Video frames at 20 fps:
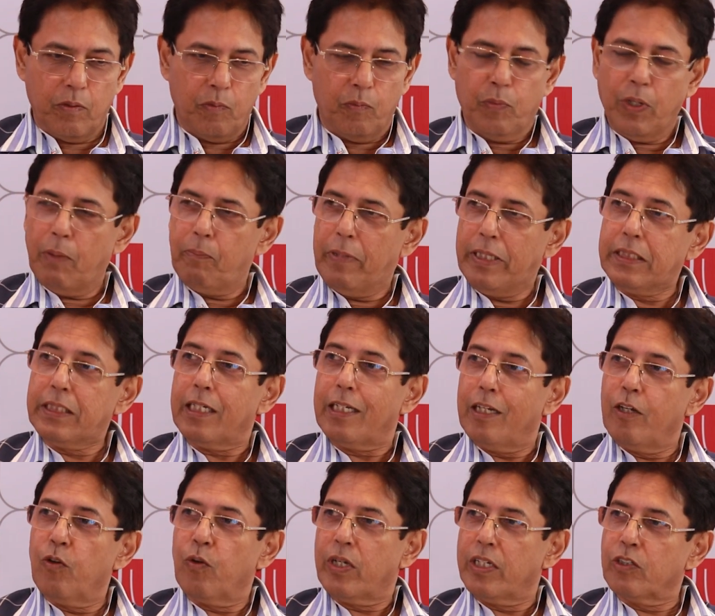we are basically
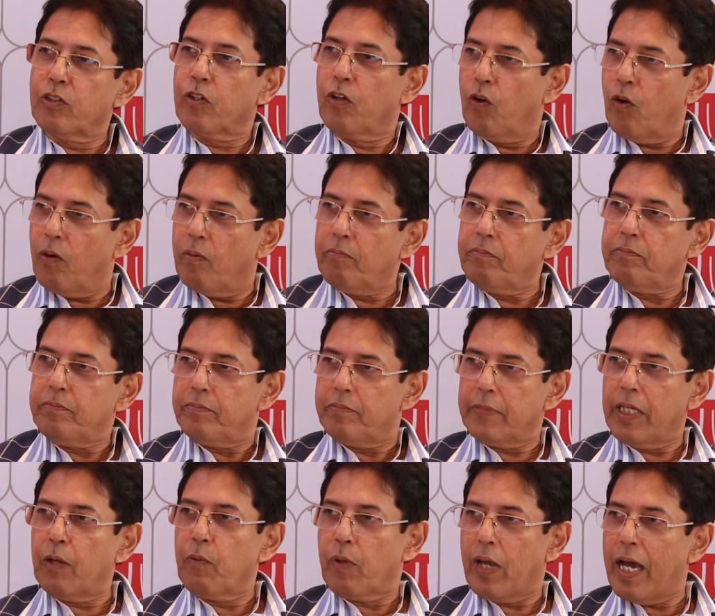looking to grow,
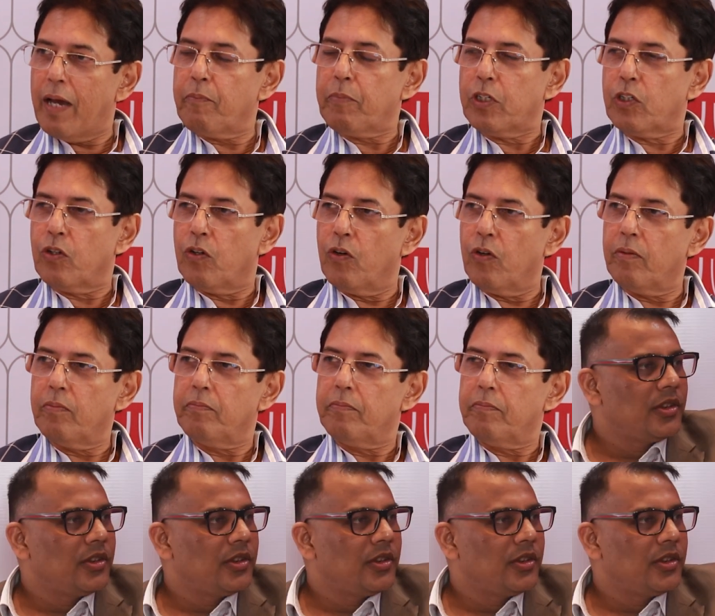and we are happy to grow.